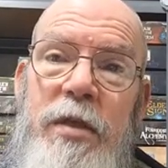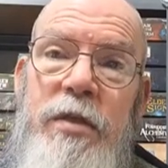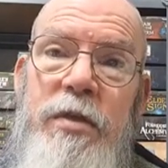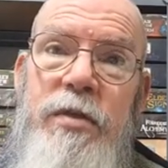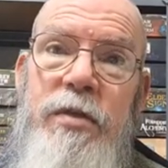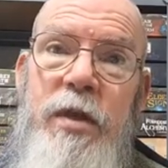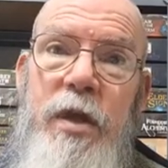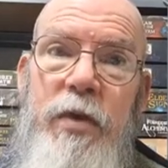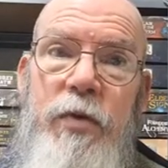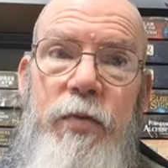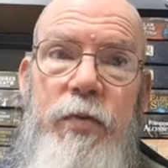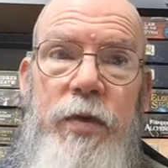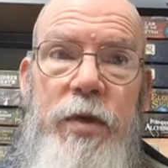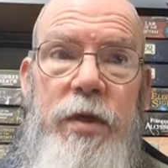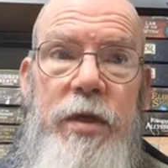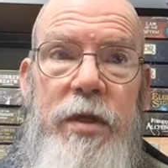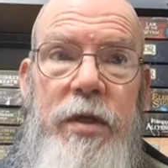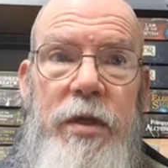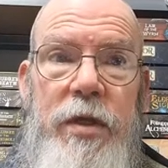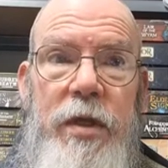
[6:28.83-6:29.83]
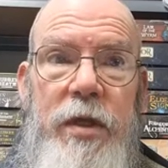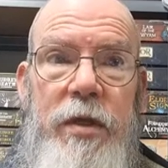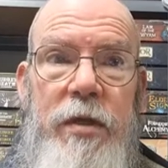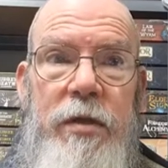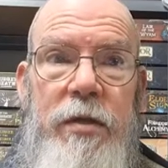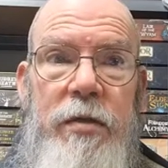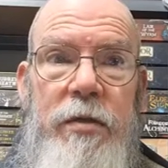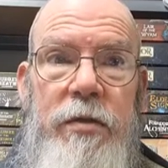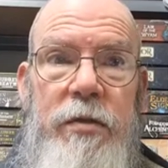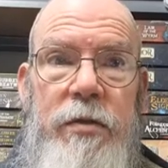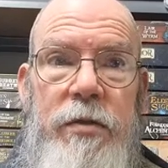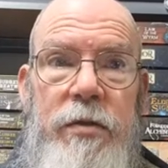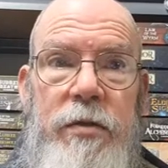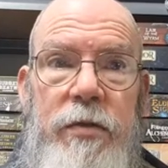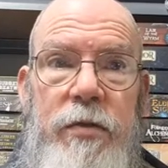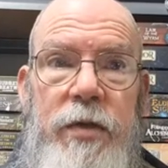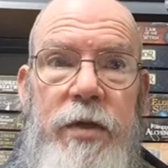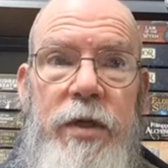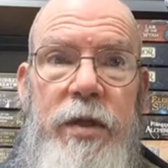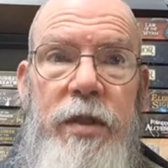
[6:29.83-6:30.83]
So we
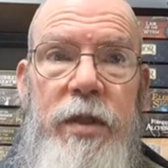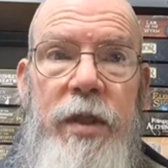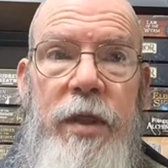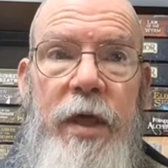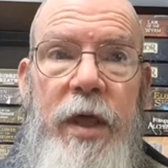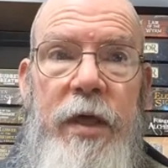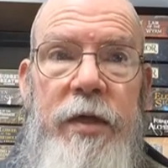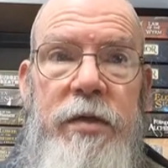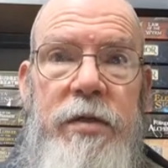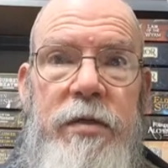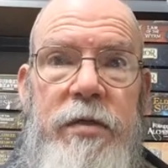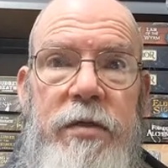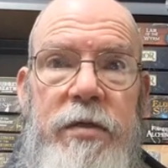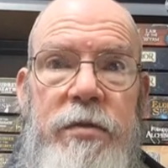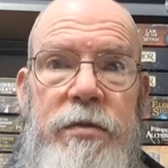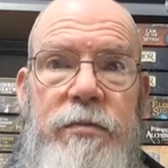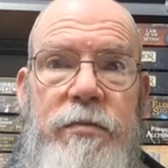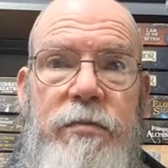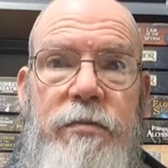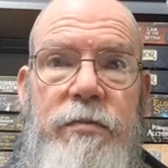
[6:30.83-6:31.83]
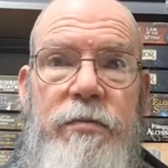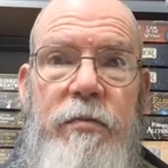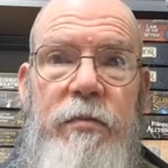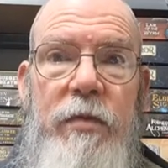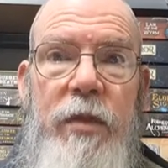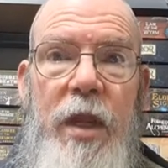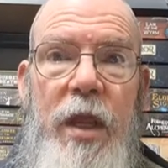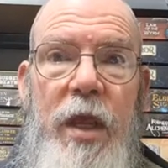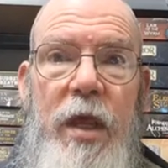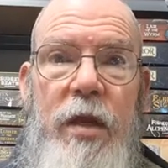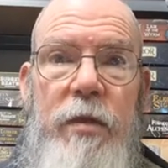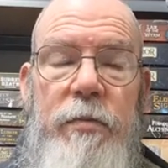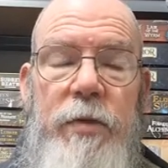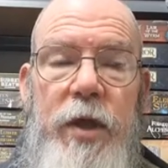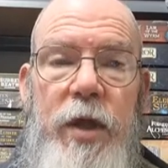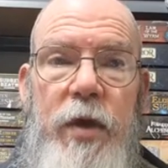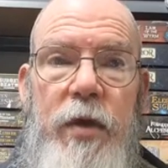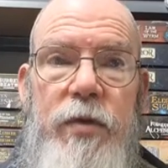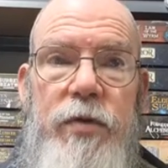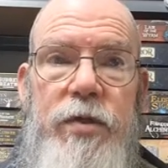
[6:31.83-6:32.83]
did that. Hannah
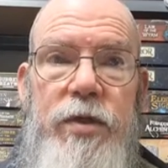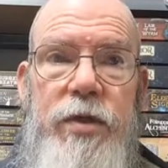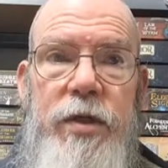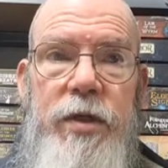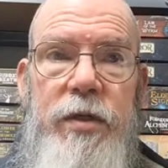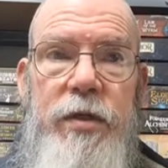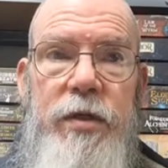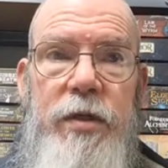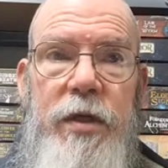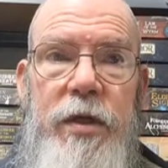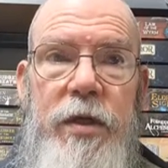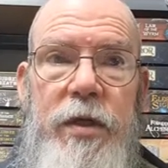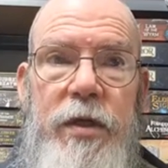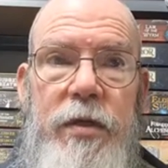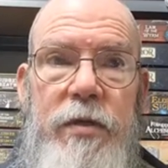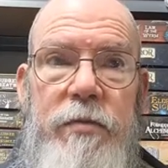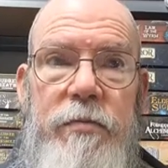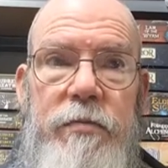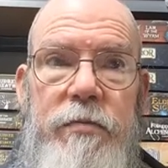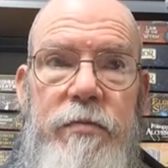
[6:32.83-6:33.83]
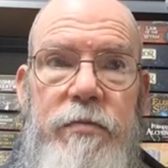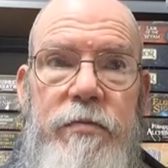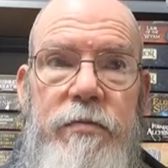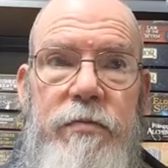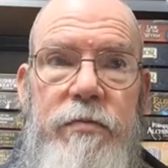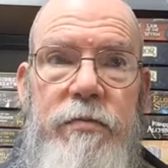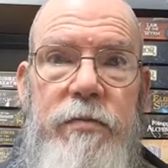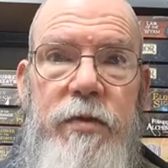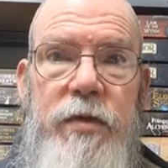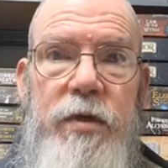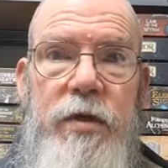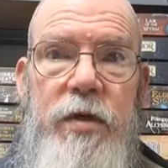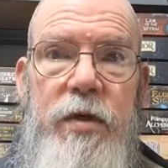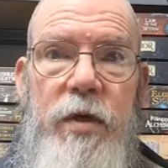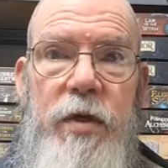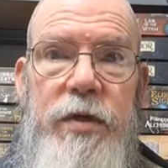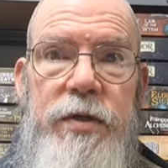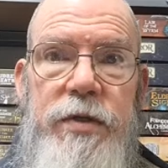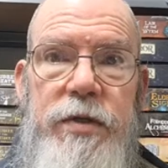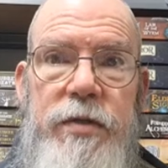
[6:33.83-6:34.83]
Makoji,
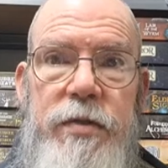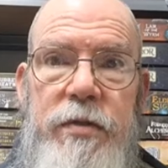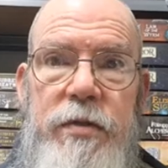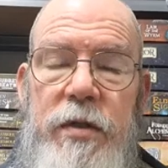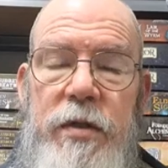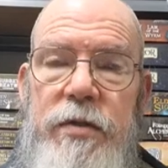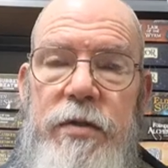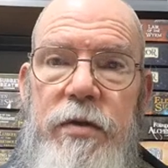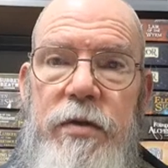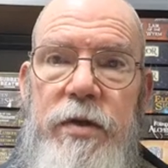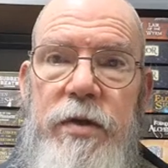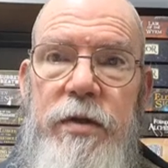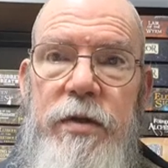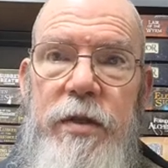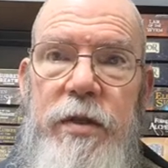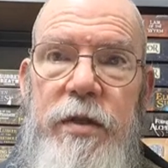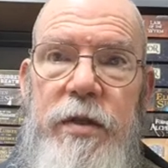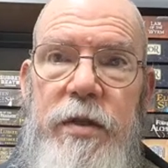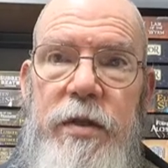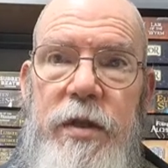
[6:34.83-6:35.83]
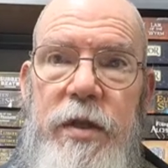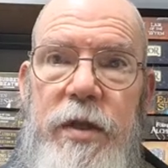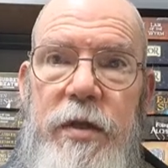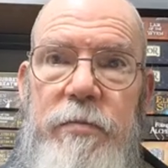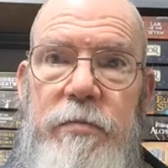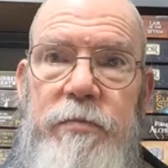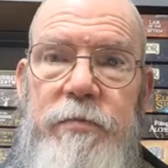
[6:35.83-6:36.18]
Dice, sorry, the,